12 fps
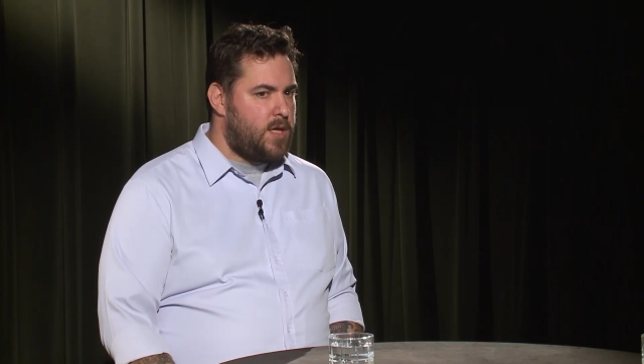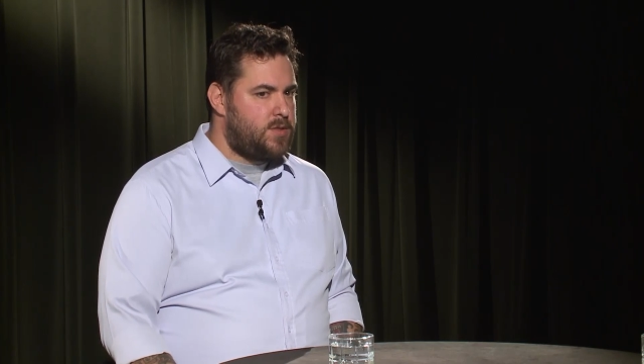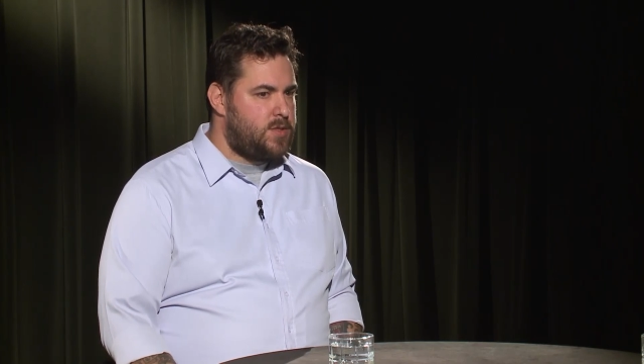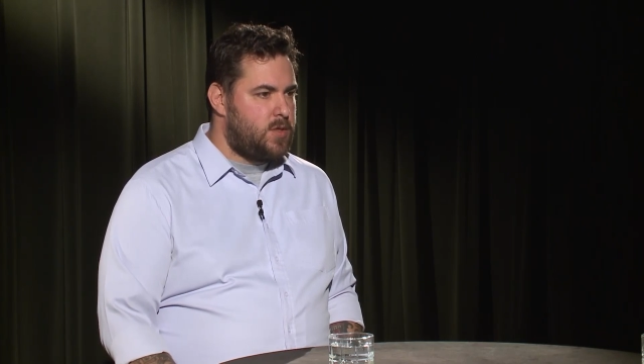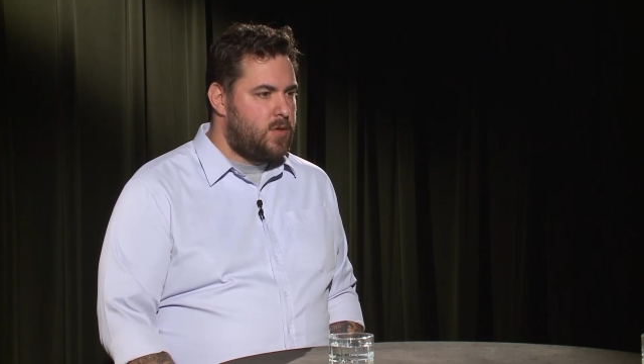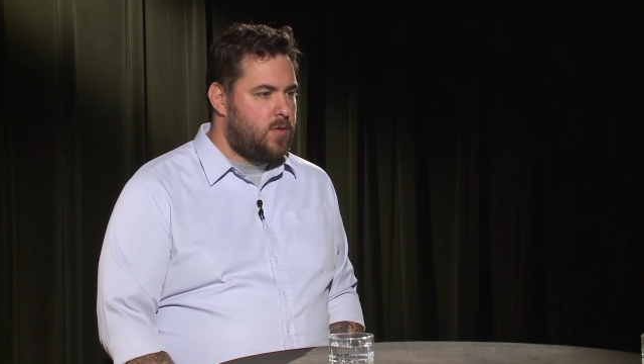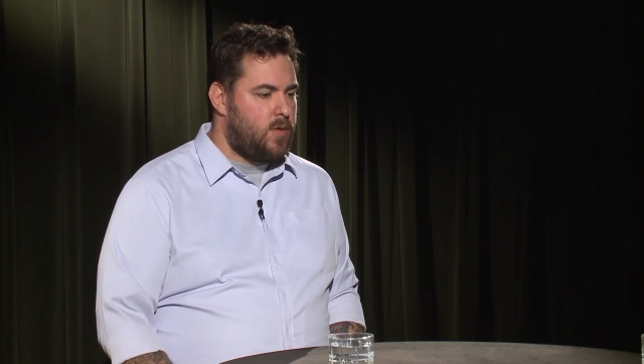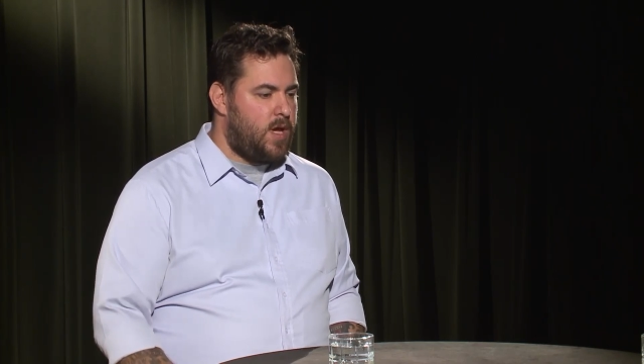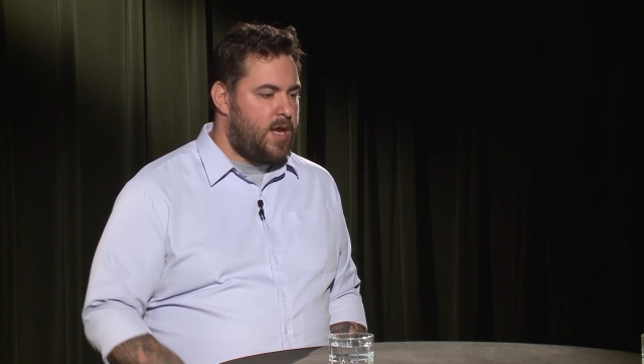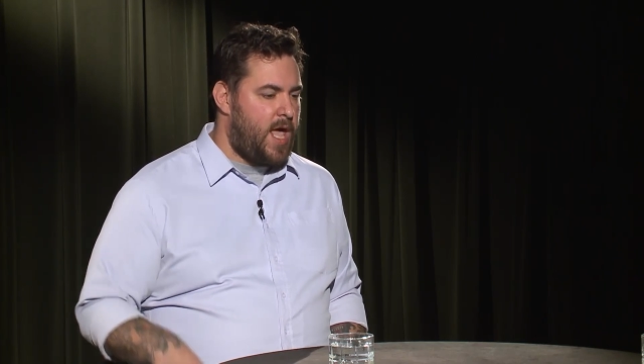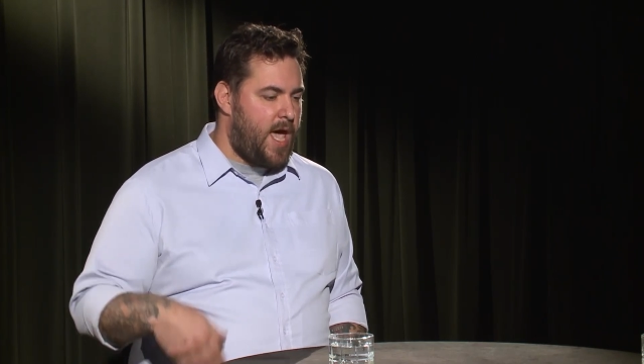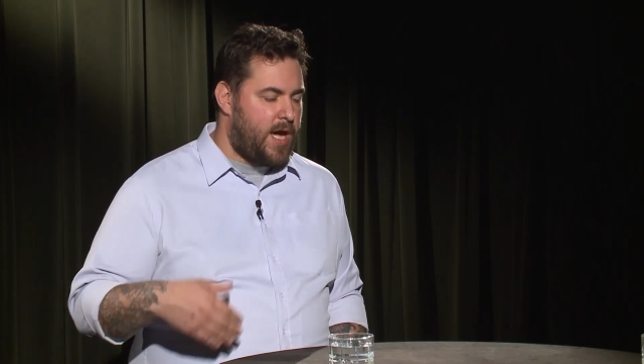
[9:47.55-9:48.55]
to
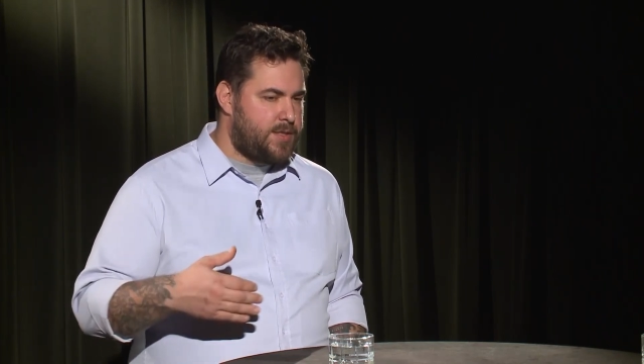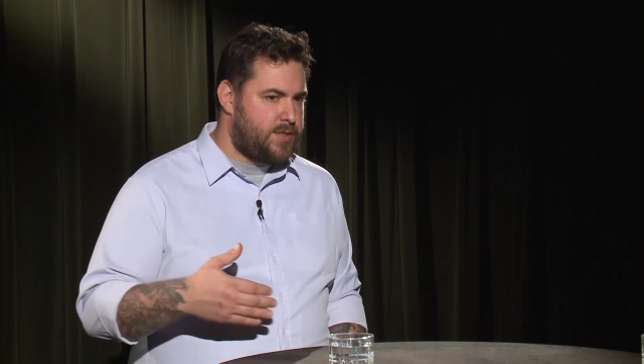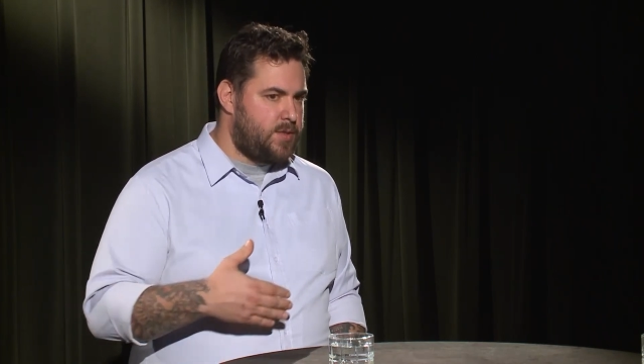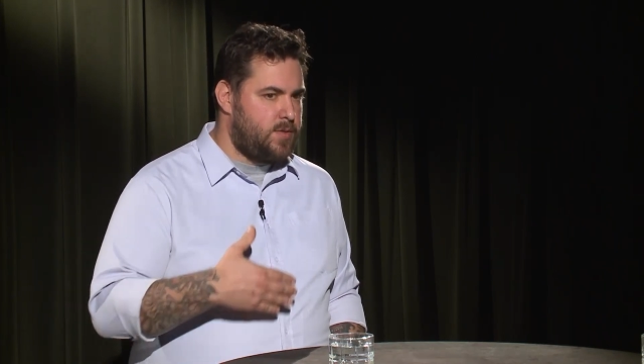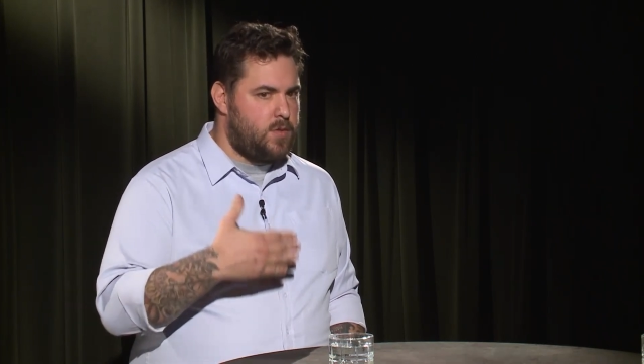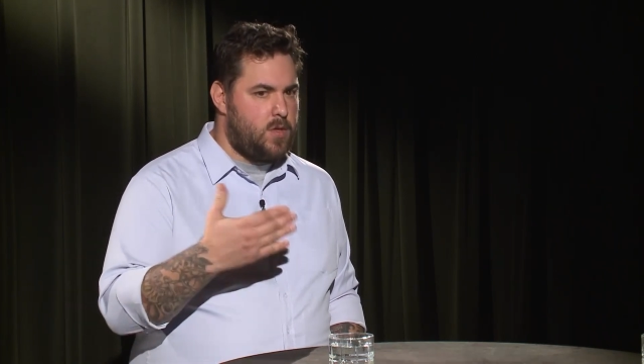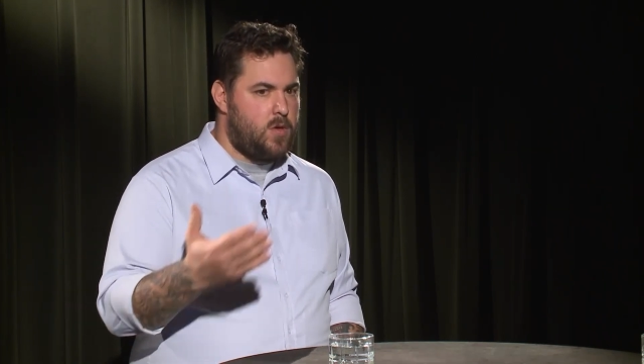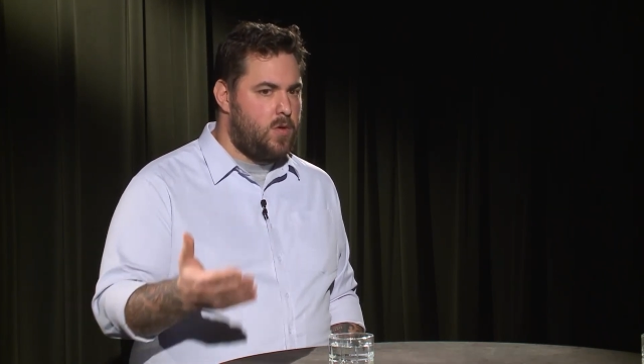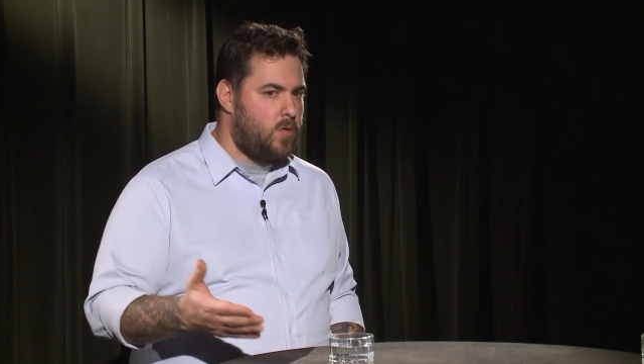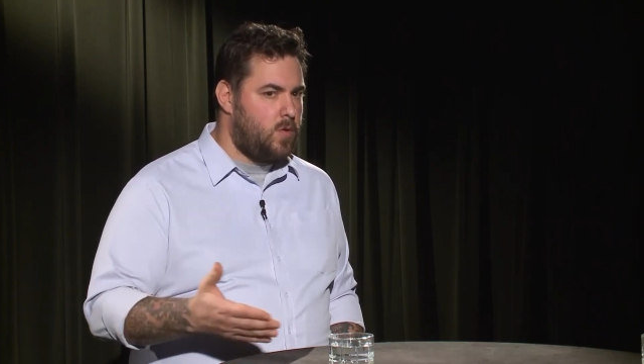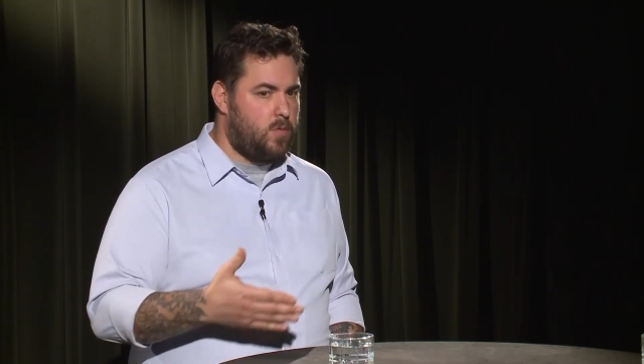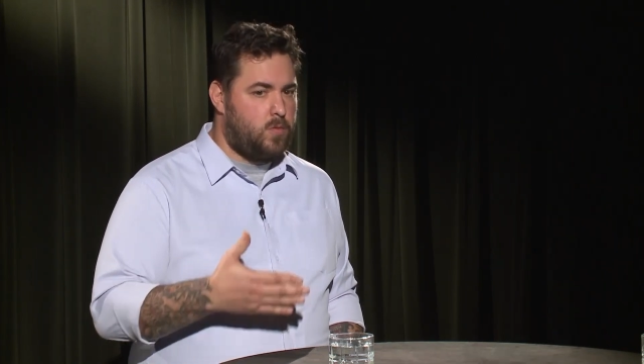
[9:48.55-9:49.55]
enact
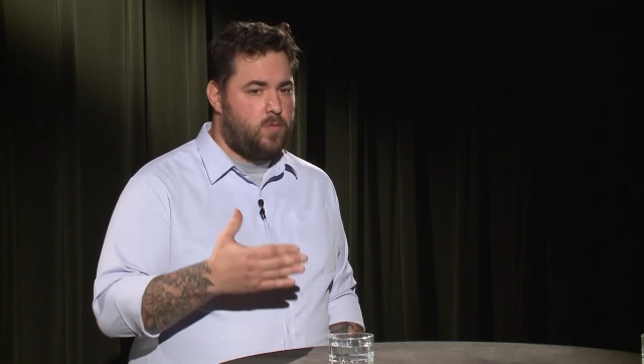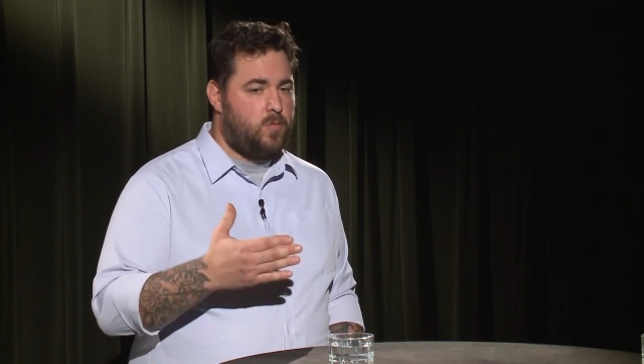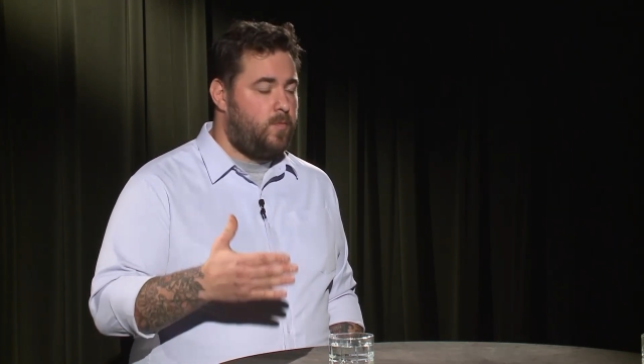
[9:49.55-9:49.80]
new,